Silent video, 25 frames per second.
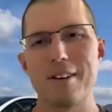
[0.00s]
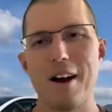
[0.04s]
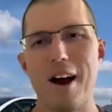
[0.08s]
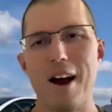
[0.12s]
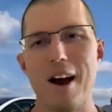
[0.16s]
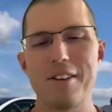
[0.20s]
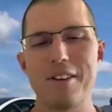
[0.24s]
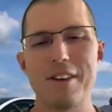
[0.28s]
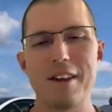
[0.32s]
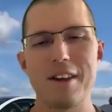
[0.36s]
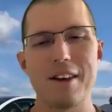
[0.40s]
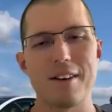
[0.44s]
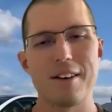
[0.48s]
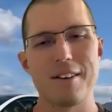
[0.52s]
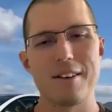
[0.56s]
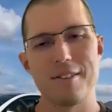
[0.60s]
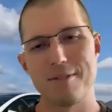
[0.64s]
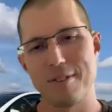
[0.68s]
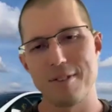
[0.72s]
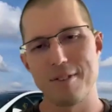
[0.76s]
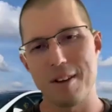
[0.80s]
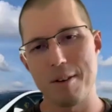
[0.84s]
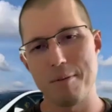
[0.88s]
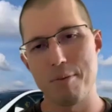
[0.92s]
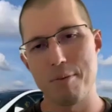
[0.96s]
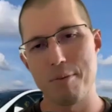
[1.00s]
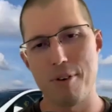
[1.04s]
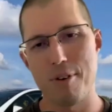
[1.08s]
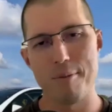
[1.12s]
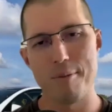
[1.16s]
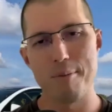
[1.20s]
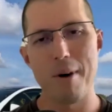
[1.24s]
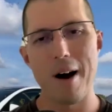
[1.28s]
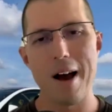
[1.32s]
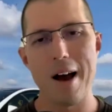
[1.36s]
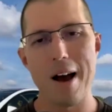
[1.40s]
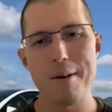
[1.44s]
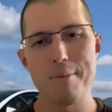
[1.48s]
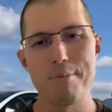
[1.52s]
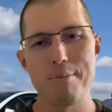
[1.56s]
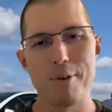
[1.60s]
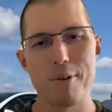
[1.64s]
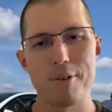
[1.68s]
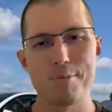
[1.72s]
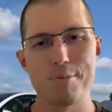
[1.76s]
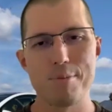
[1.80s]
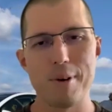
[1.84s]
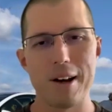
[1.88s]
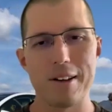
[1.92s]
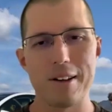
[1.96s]
think from my
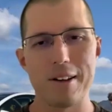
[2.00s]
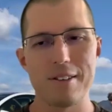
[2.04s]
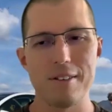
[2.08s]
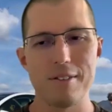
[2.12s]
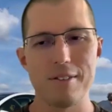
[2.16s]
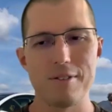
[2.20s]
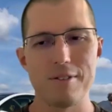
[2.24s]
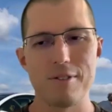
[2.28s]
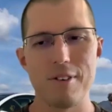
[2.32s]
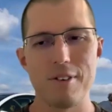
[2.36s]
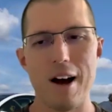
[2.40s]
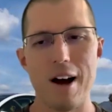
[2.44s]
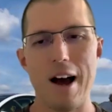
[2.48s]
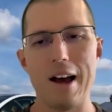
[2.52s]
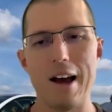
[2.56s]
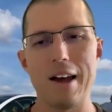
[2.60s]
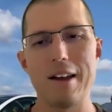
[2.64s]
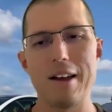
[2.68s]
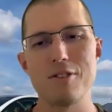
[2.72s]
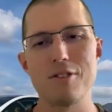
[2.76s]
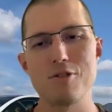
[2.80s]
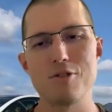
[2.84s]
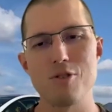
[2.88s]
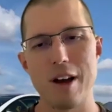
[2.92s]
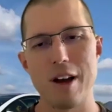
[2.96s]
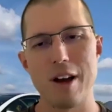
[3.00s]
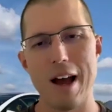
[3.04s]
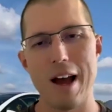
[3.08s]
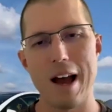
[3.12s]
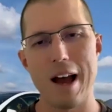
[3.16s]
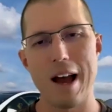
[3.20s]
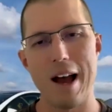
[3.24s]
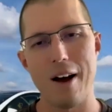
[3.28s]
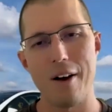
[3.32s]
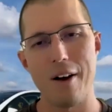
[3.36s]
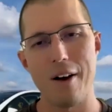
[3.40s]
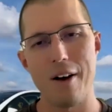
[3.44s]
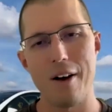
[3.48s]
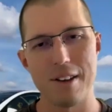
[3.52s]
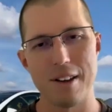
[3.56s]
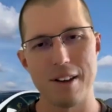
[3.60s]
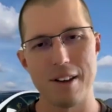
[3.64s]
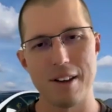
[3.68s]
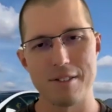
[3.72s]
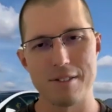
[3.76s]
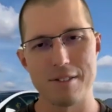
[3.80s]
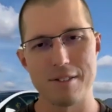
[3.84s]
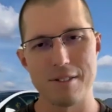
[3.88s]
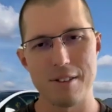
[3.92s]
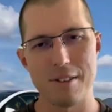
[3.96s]
perspective, I enjoy how the
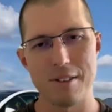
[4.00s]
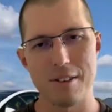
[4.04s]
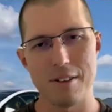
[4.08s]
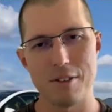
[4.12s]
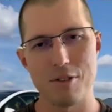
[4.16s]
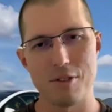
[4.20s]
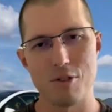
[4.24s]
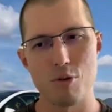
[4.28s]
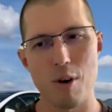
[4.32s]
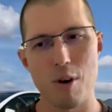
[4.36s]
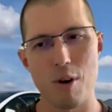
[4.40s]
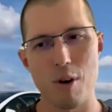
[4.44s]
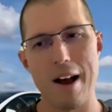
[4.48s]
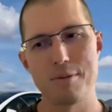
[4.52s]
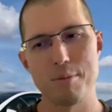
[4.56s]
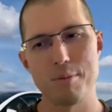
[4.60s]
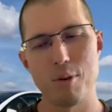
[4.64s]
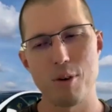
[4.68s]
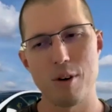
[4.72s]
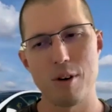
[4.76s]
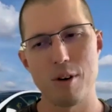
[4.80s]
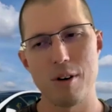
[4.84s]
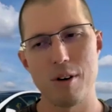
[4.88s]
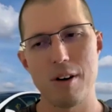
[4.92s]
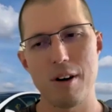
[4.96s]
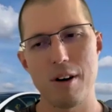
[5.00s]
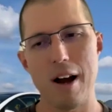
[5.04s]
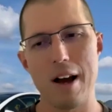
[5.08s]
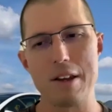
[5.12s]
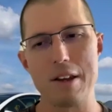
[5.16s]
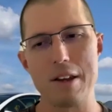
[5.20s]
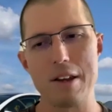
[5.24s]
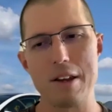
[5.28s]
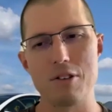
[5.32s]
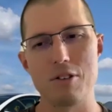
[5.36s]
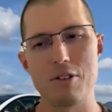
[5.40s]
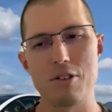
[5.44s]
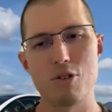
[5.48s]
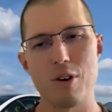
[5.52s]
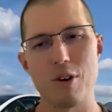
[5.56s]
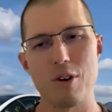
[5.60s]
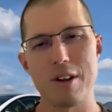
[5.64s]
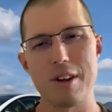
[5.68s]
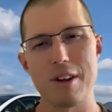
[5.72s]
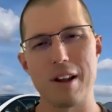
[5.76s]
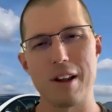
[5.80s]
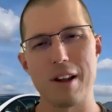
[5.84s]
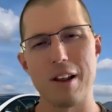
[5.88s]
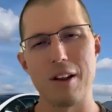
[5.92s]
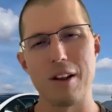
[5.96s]
Tesla drives more. I enjoy the
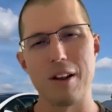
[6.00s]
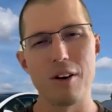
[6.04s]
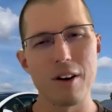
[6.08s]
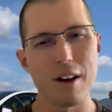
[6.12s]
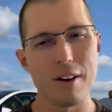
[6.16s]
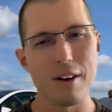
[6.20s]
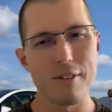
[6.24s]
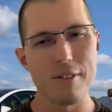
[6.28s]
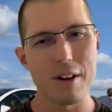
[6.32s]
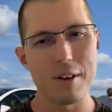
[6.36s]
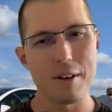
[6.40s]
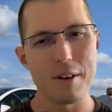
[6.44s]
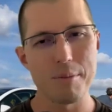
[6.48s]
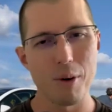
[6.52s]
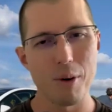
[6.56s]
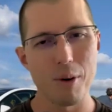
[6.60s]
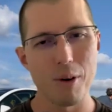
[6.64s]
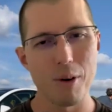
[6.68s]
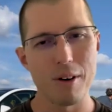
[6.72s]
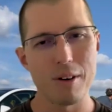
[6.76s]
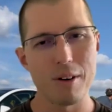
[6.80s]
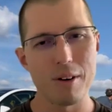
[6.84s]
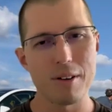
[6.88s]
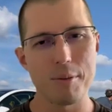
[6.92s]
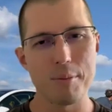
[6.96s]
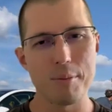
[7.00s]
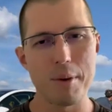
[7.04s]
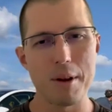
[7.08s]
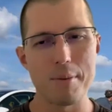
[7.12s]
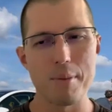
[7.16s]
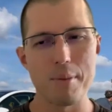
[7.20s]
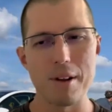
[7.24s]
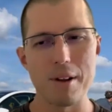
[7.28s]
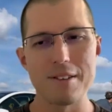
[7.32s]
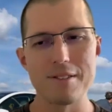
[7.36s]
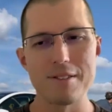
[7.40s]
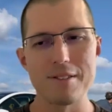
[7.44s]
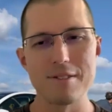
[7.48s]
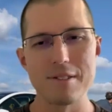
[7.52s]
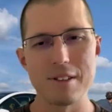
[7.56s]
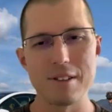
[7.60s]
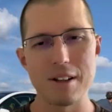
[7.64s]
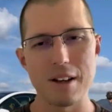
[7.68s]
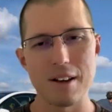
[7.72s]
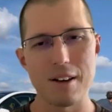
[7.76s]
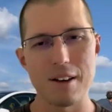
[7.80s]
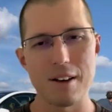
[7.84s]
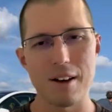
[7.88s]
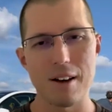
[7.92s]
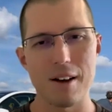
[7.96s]
look of it more, the
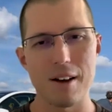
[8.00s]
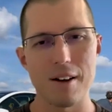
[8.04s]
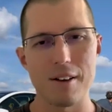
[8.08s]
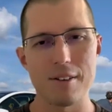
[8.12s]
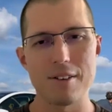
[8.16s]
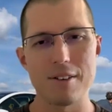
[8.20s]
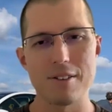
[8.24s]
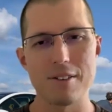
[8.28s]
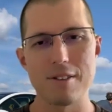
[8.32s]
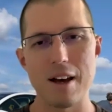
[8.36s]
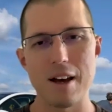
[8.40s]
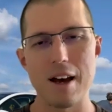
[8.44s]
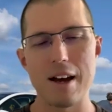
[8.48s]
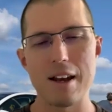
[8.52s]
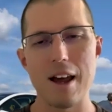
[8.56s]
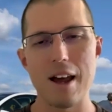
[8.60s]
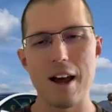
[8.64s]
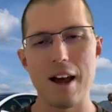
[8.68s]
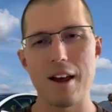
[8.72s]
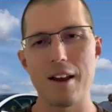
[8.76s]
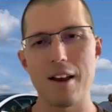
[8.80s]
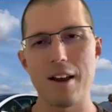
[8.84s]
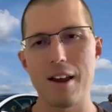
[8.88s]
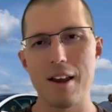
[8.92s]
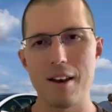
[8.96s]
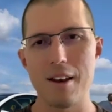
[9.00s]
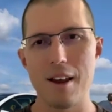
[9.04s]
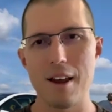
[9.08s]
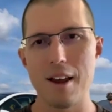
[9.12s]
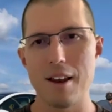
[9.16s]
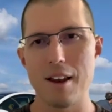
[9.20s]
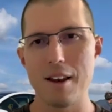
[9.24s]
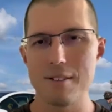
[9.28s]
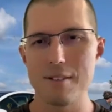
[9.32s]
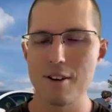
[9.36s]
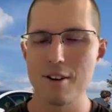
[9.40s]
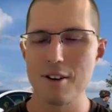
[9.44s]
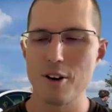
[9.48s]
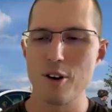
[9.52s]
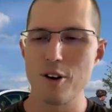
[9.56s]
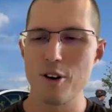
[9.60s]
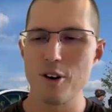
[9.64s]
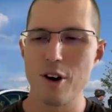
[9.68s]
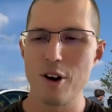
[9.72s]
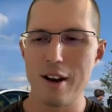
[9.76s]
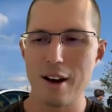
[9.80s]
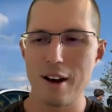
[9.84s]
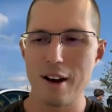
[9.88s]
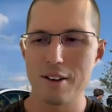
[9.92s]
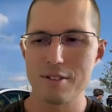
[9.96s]
minimalistic design in interior and
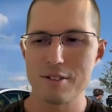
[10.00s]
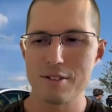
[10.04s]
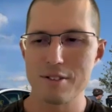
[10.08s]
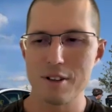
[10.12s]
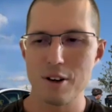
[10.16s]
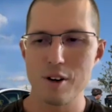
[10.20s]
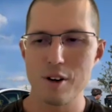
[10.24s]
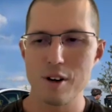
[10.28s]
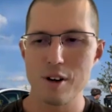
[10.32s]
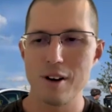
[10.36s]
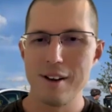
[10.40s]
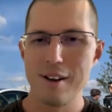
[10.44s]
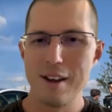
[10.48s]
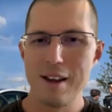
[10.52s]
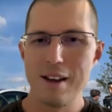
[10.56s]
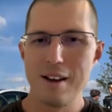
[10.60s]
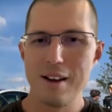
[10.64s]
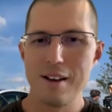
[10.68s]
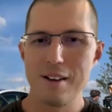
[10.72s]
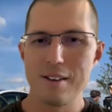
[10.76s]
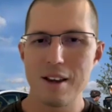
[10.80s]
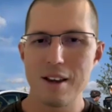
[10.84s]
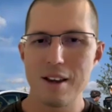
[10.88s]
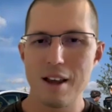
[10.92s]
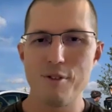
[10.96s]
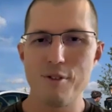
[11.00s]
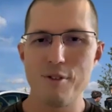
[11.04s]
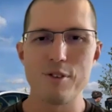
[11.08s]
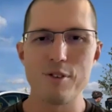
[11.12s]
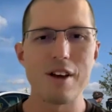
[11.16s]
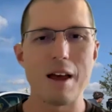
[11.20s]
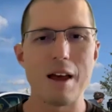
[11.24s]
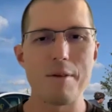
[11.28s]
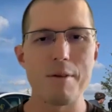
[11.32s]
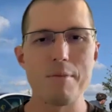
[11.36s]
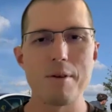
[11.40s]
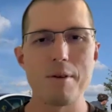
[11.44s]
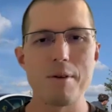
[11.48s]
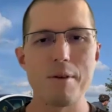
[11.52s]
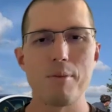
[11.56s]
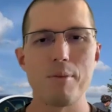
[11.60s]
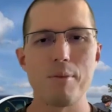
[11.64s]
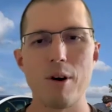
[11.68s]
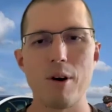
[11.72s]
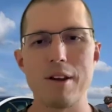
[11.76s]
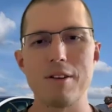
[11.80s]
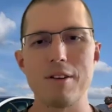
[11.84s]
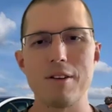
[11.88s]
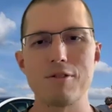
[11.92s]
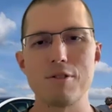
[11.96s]
exterior, the infotainment more,
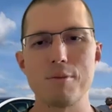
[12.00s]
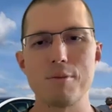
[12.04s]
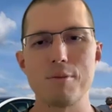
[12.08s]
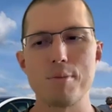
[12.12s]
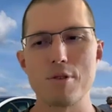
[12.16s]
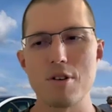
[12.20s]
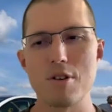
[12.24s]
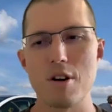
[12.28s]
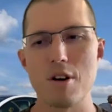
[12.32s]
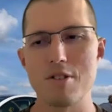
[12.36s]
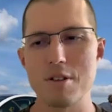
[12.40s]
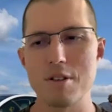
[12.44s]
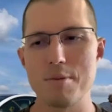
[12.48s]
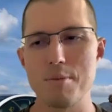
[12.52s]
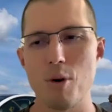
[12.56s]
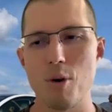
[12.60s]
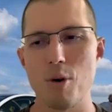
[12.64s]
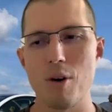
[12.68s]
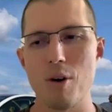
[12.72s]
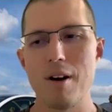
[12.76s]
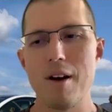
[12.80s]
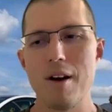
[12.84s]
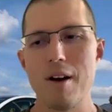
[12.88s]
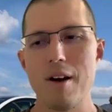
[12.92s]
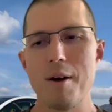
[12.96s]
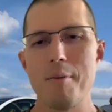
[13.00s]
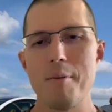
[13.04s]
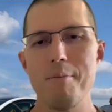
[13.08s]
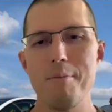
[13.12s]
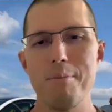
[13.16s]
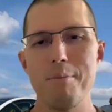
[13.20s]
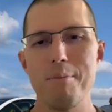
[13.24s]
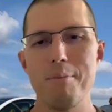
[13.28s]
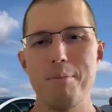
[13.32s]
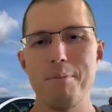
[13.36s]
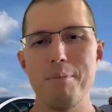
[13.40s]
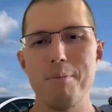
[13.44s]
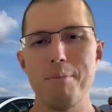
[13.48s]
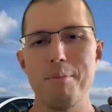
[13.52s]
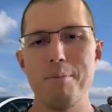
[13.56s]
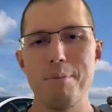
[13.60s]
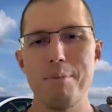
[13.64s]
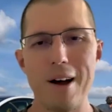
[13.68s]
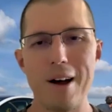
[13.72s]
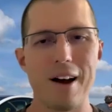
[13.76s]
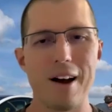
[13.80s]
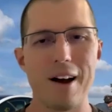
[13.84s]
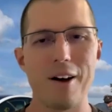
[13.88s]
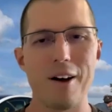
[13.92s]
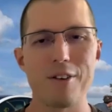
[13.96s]
and the supercharging more. But I
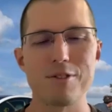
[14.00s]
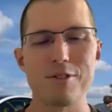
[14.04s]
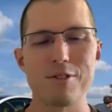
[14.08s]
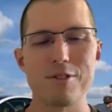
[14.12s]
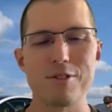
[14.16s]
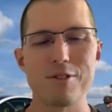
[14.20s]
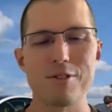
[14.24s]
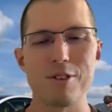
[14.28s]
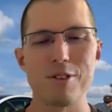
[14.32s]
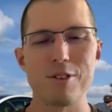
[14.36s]
also love the